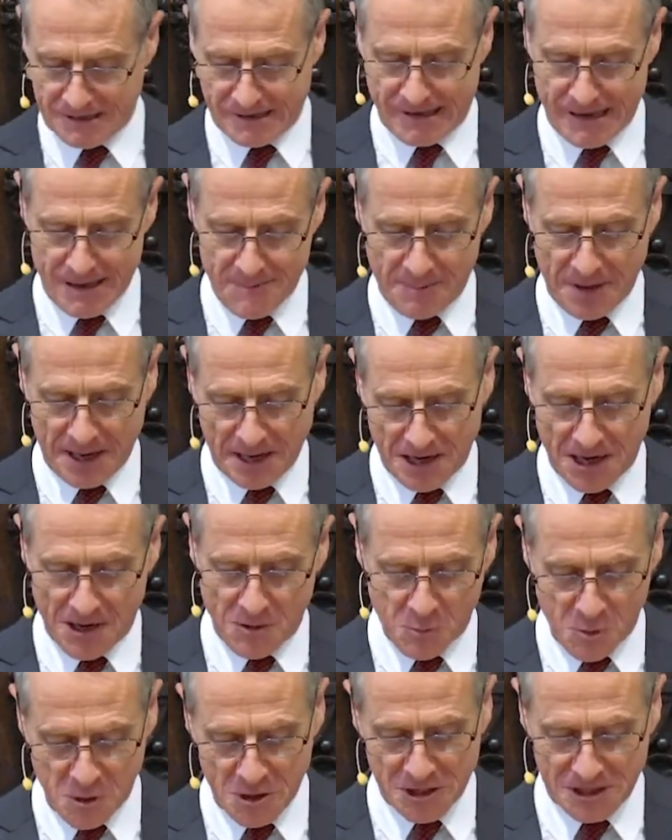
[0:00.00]
keeping our
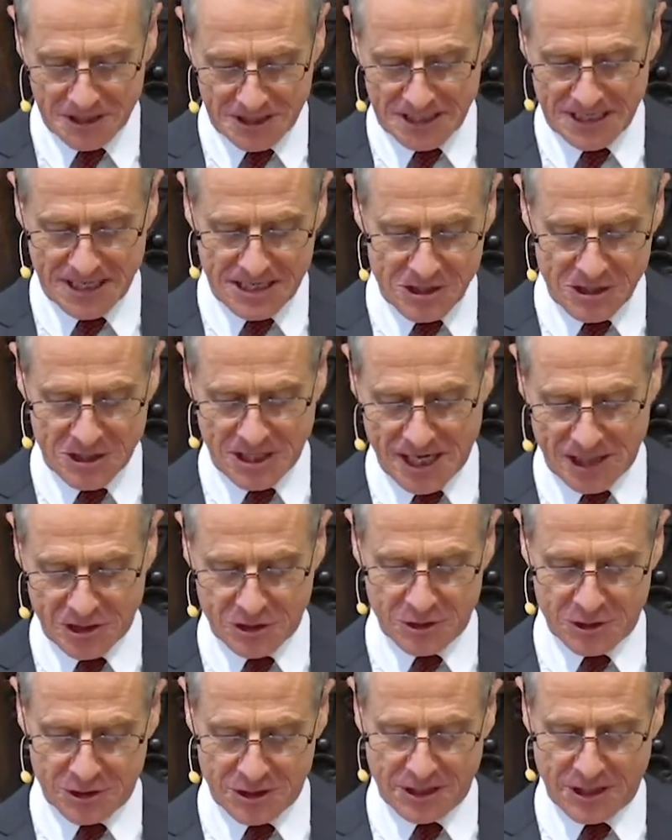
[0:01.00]
word in
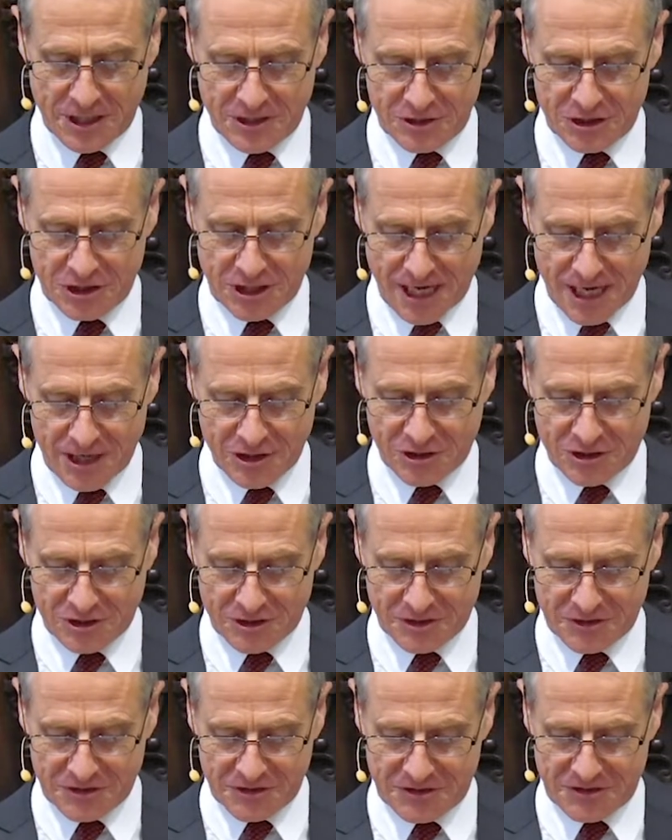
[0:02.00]
international
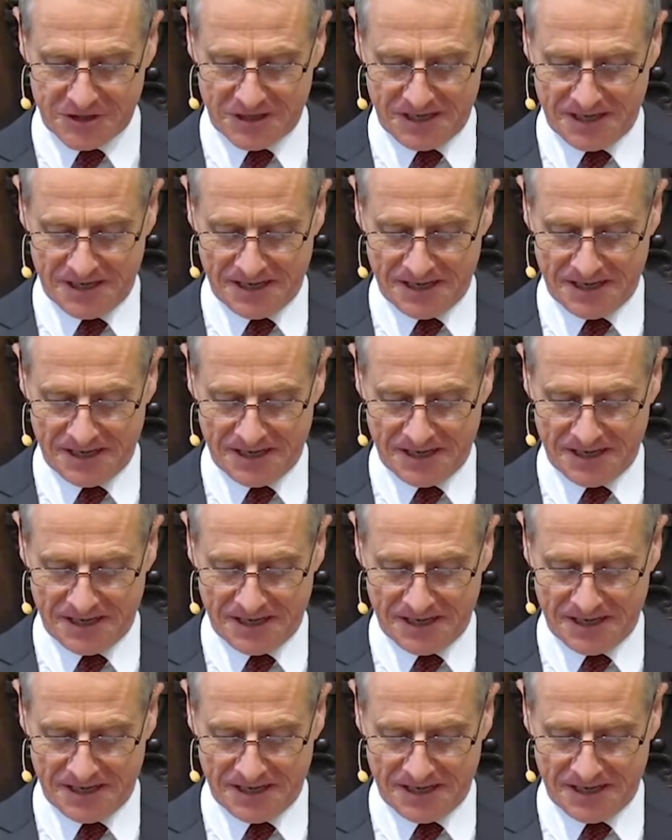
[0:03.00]
negotiations